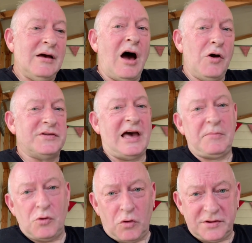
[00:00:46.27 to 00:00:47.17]
I also have
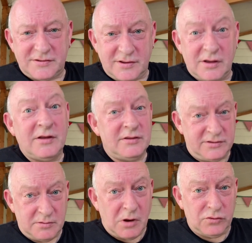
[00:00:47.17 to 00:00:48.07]
my orders
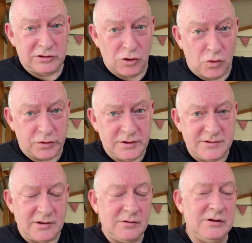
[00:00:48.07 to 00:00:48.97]
to mow the lawn.
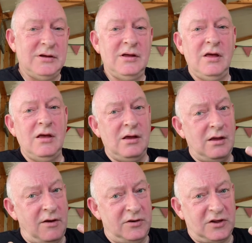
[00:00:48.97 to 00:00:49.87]
So
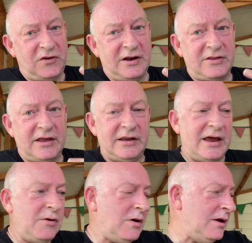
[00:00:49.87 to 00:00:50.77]
just finished that
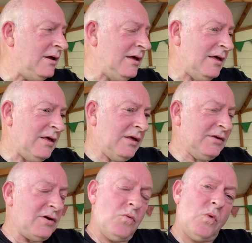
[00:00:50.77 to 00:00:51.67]
now.
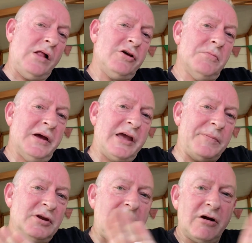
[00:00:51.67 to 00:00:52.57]
So welcome
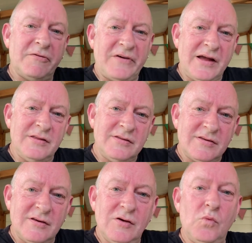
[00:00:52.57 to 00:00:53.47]
Captain America
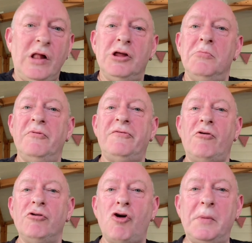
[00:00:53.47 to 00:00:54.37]
fans, welcome
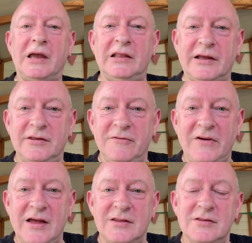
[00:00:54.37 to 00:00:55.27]
foreign comic collecting
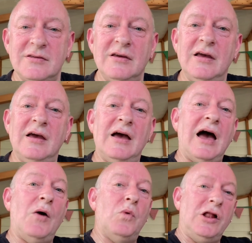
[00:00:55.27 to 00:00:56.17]
fans,
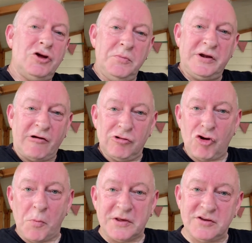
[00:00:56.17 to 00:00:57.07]
and welcome general
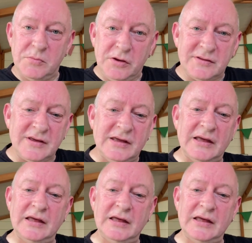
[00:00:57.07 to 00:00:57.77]
comics community.